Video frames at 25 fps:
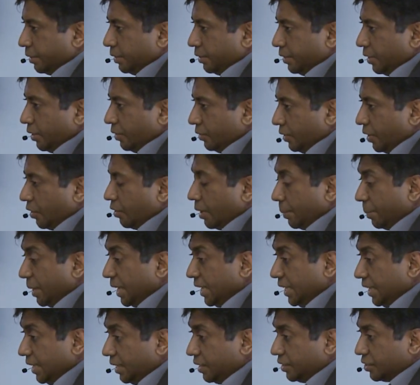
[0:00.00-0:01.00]
there are
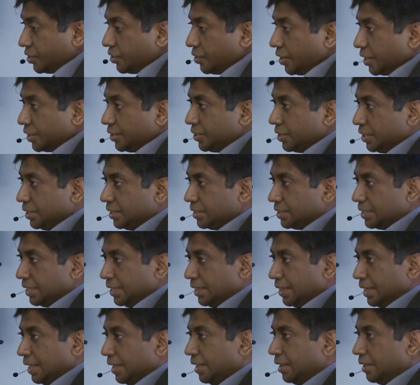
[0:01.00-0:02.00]
many instructions
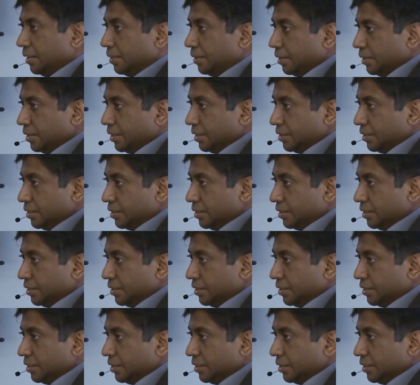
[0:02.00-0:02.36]
in there.